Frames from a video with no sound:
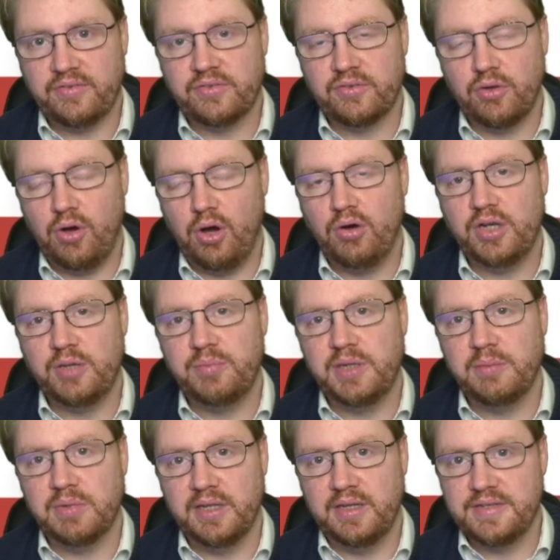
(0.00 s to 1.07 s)
So only
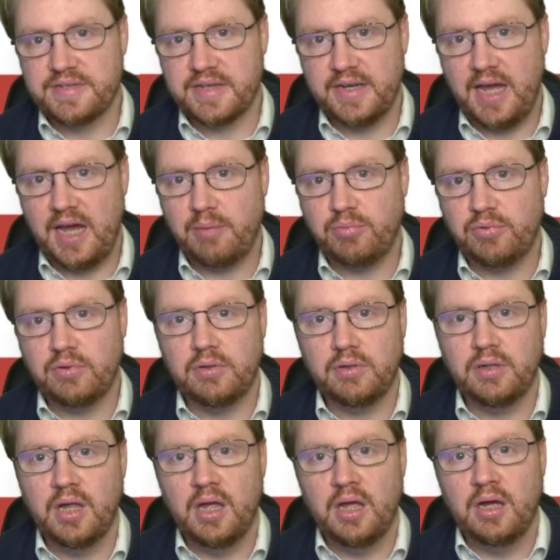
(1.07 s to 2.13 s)
people inside Apple
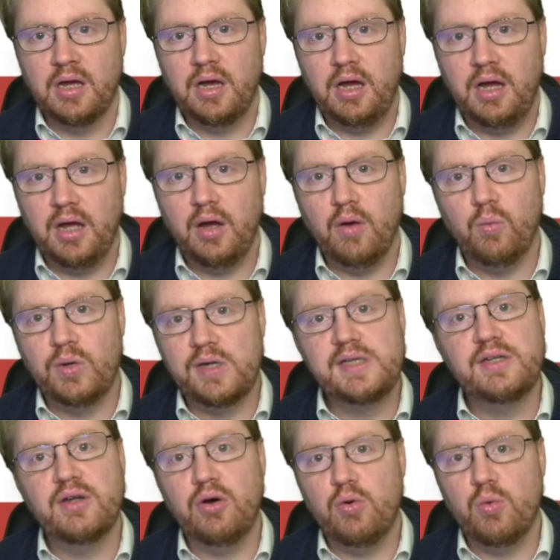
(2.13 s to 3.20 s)
will
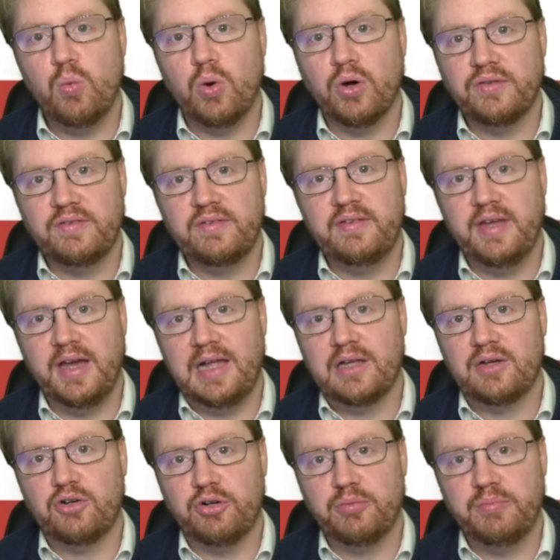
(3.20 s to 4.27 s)
know what the
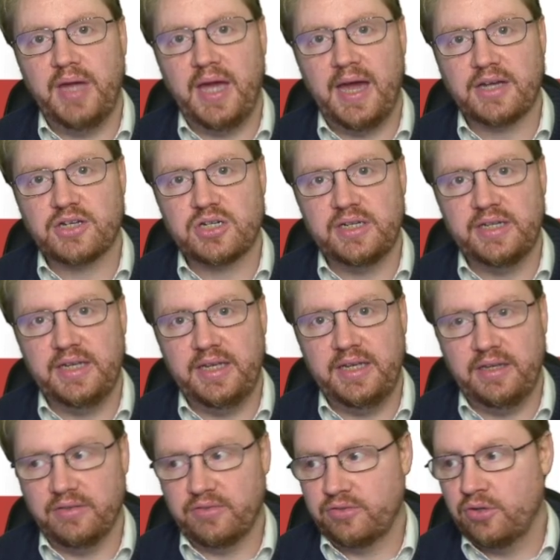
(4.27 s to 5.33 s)
algorithm actually
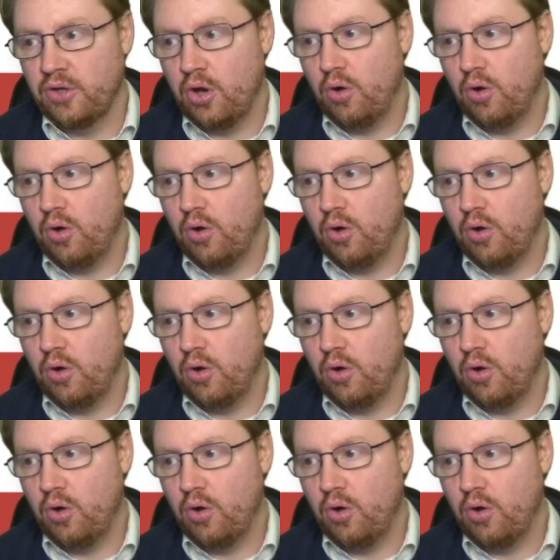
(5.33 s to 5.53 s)
is.